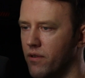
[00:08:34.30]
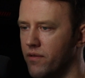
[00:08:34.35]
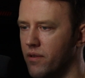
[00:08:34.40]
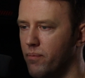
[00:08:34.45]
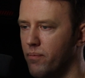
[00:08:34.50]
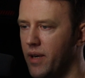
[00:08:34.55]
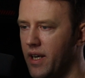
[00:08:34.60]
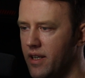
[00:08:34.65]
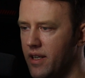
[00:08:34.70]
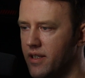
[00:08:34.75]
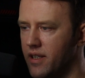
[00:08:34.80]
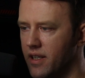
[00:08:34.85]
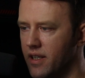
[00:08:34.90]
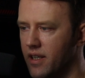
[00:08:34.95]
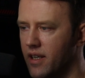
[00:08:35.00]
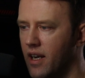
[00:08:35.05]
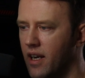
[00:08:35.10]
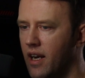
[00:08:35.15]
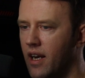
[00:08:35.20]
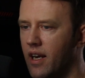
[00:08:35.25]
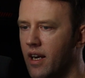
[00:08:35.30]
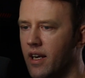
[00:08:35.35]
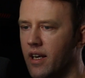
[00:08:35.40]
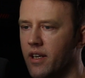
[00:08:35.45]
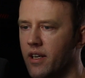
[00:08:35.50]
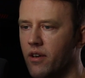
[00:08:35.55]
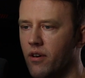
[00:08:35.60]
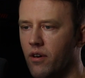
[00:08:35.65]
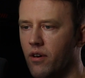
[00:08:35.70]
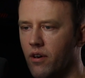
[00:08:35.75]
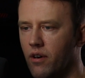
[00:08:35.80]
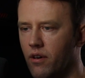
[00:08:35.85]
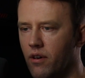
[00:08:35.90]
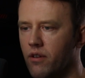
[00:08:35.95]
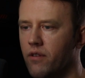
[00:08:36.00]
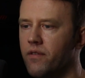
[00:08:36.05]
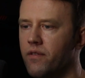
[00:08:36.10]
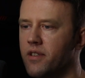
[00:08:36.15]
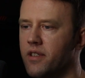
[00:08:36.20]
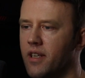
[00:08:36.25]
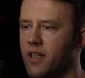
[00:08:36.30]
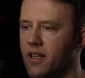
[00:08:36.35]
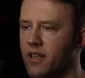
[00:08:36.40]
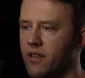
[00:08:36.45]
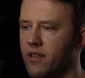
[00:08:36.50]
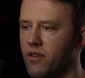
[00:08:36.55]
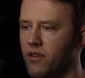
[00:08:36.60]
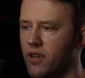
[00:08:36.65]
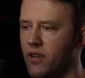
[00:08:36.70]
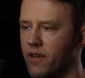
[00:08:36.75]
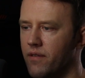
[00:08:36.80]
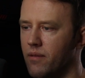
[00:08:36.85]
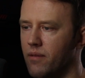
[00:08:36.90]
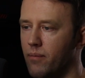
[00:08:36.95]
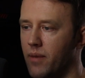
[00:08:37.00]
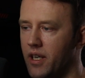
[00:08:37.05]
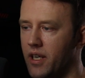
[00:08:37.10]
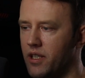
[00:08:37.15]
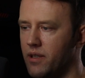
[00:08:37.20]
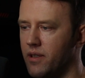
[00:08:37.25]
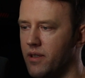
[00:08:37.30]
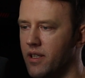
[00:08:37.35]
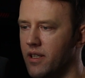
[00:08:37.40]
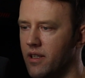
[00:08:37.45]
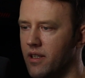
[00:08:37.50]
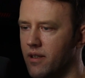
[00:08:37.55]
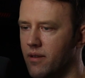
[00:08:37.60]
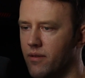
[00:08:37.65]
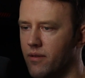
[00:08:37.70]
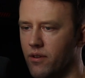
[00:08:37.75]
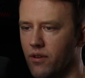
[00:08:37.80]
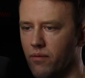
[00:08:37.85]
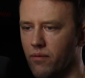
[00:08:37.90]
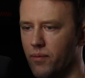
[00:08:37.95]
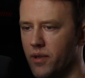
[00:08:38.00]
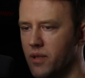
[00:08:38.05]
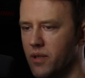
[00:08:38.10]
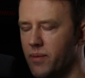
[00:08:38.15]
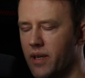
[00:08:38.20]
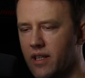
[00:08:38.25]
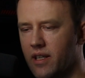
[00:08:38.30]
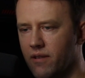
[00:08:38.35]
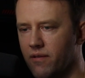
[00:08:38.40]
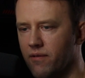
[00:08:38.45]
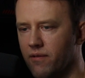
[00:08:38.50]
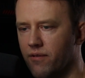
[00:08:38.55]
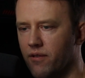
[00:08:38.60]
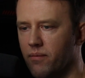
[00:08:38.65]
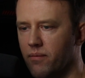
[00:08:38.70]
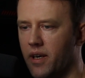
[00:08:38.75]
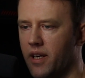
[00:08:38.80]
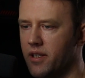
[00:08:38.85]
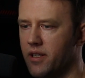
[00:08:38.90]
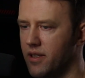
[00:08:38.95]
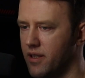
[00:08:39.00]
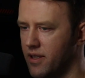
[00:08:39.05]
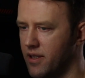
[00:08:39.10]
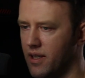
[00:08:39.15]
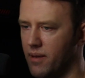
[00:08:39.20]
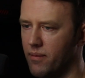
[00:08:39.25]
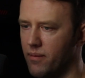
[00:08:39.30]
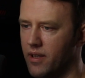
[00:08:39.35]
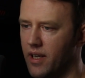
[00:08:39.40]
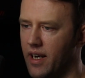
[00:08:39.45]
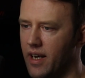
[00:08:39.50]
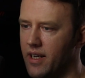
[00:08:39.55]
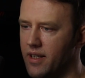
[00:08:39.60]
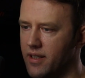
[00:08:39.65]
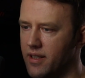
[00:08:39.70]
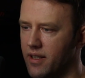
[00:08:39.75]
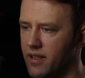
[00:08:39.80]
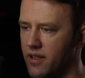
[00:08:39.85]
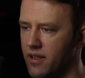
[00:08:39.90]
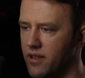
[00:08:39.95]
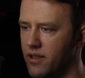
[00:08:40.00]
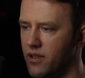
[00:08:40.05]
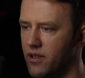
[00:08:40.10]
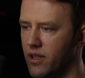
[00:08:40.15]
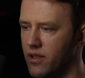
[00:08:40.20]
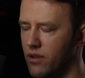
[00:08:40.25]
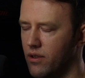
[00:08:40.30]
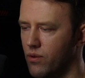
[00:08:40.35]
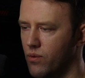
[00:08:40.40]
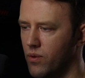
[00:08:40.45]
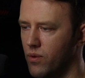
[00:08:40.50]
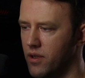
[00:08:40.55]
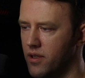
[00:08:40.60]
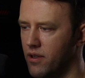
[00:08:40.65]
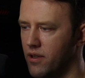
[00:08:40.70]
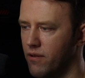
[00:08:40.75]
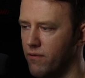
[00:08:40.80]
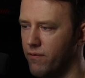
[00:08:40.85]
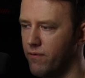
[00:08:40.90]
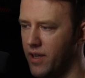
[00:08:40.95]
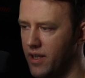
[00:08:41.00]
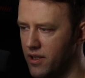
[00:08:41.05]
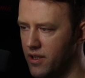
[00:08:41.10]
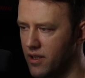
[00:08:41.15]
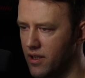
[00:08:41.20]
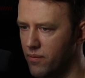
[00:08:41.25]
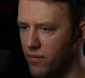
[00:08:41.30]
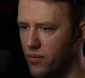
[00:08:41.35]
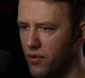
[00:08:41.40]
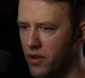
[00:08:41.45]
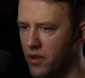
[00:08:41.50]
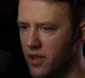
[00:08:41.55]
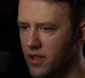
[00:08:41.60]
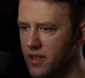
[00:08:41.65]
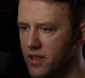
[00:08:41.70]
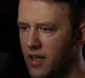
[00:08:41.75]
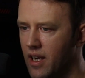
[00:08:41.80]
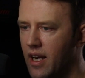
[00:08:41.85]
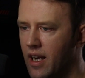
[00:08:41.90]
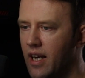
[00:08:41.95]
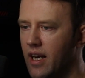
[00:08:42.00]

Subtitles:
of the painting, and all of a sudden you have the much needed, perspective information, some lines that are directed towards our vanishing points.